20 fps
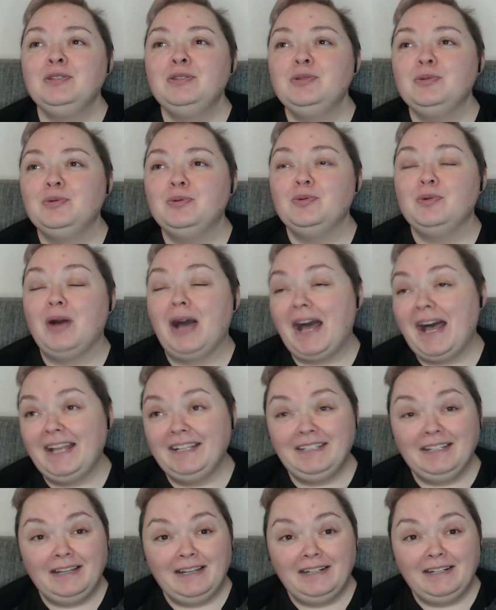to
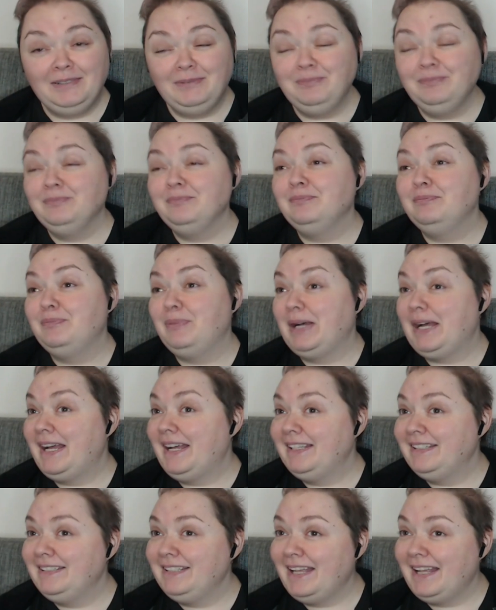Adar,
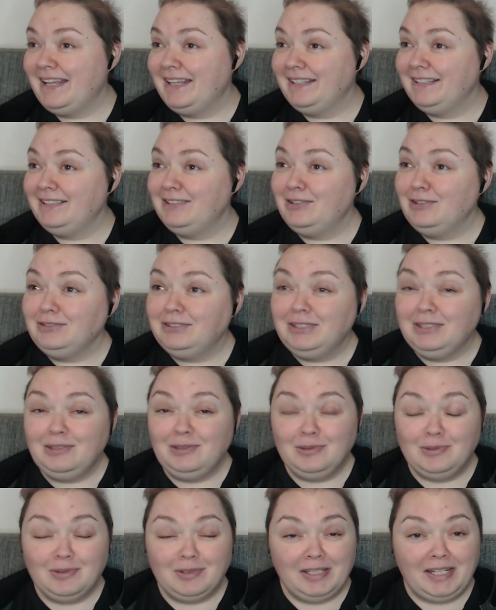but it
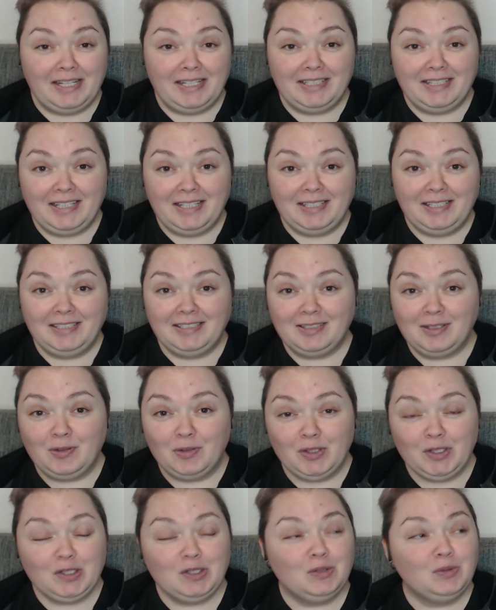doesn't look like that is
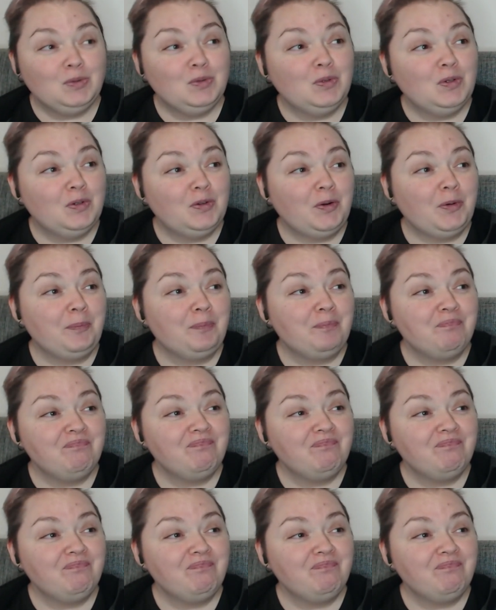going to go